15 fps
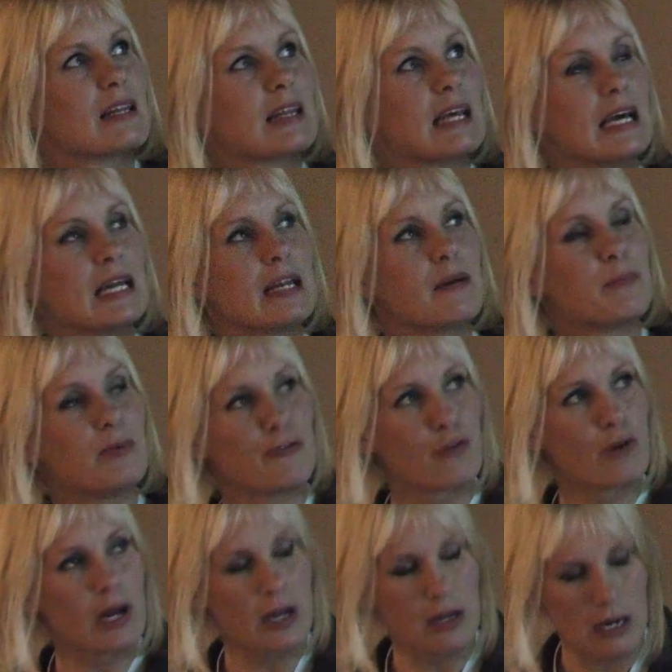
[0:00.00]
Then
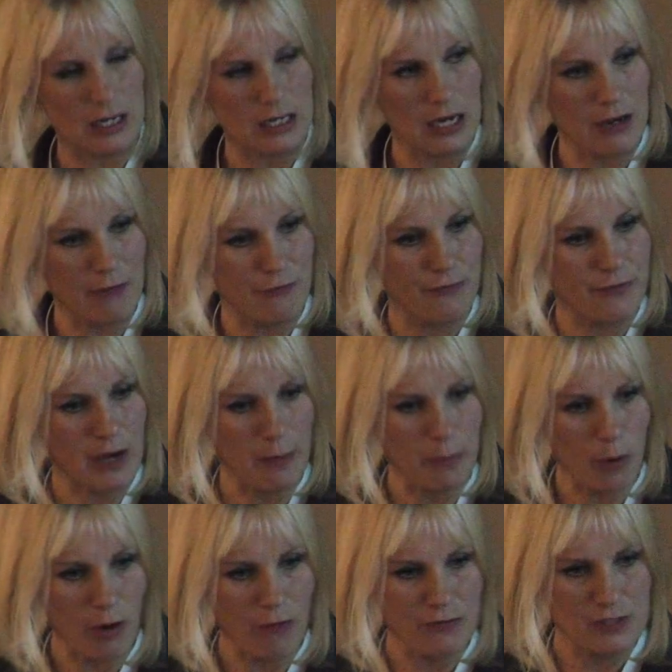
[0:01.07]
before I have a
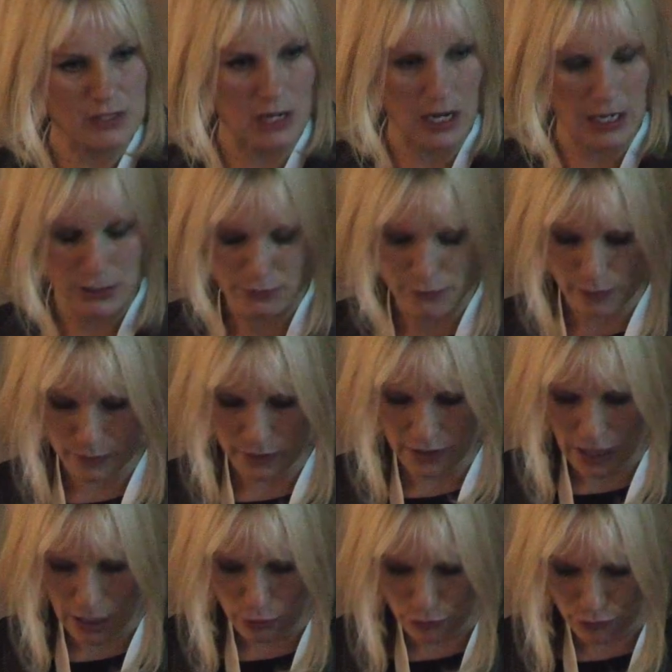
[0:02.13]
couple of slides from the
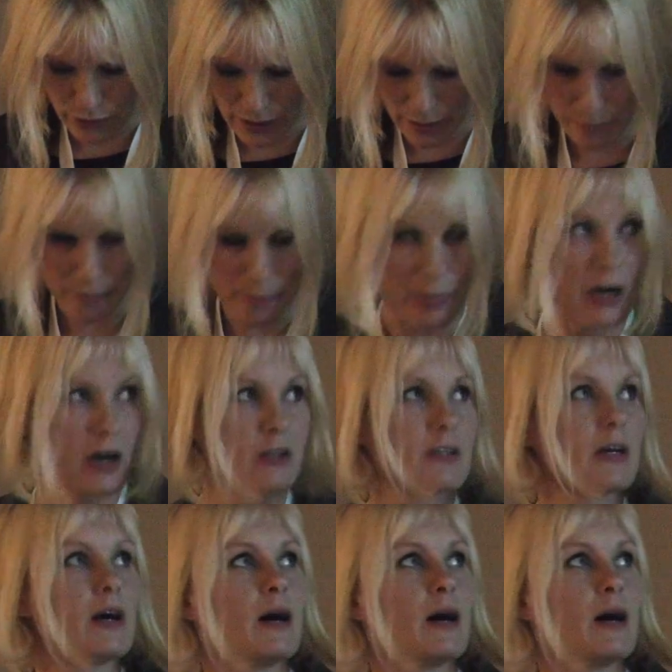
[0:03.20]
downstream, but